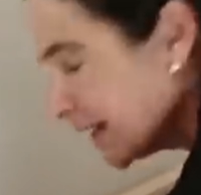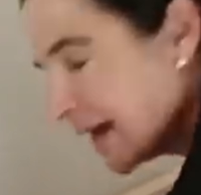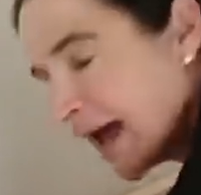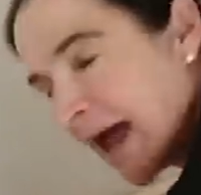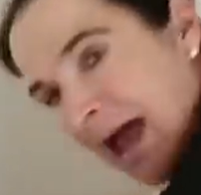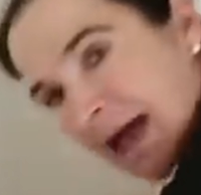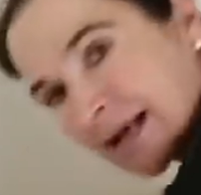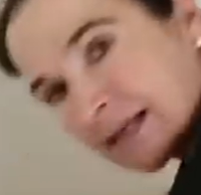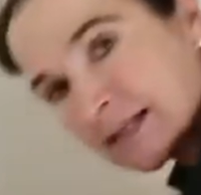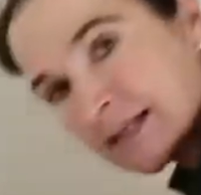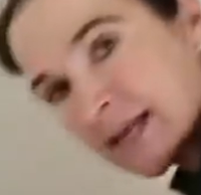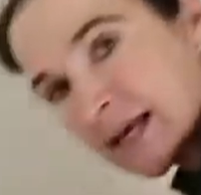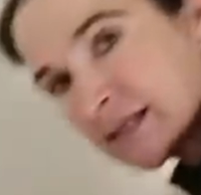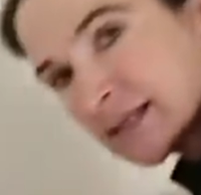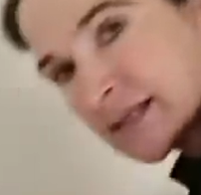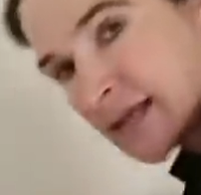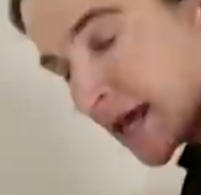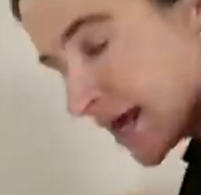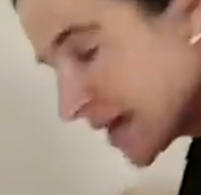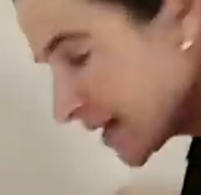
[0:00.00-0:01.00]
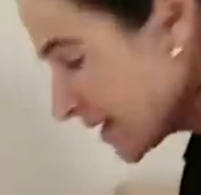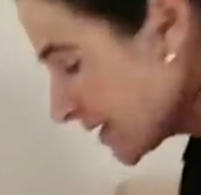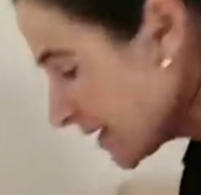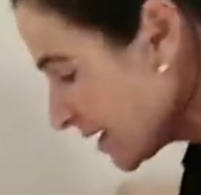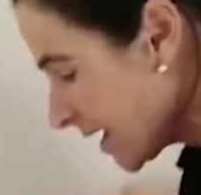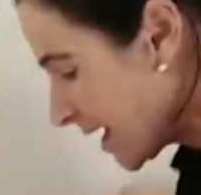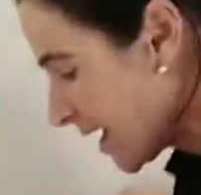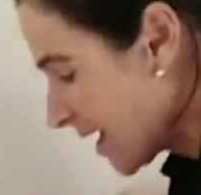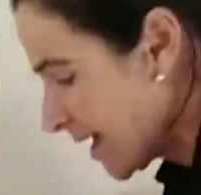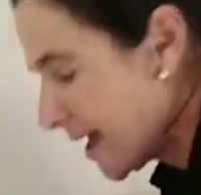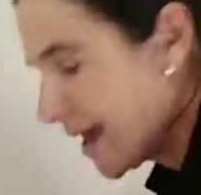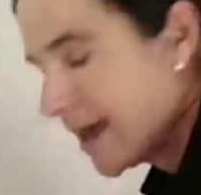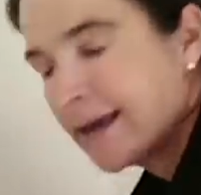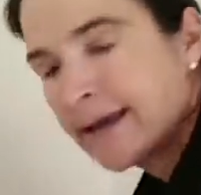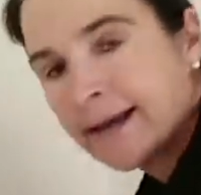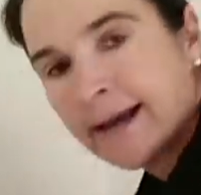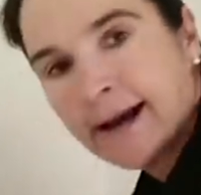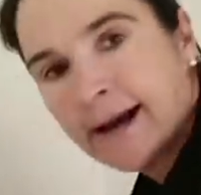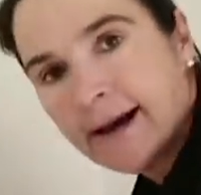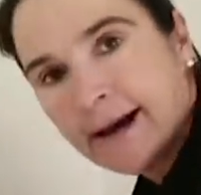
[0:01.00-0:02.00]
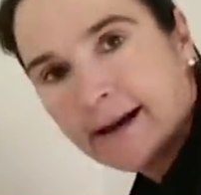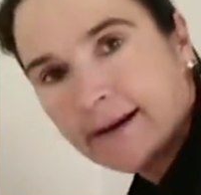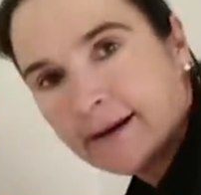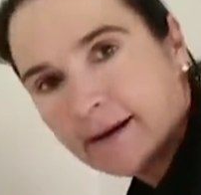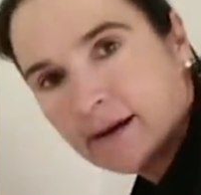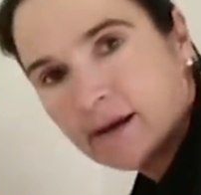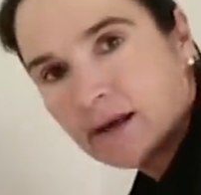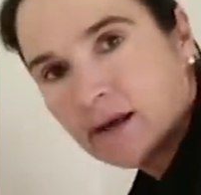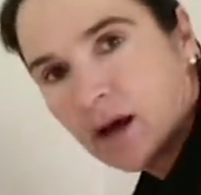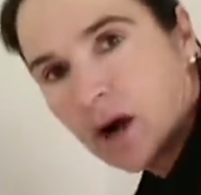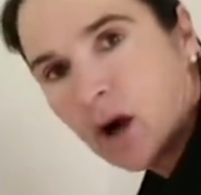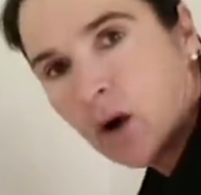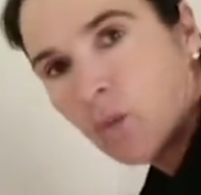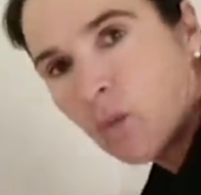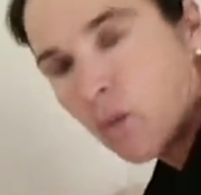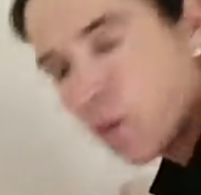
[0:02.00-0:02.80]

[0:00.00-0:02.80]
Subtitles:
It acts as a anchor, a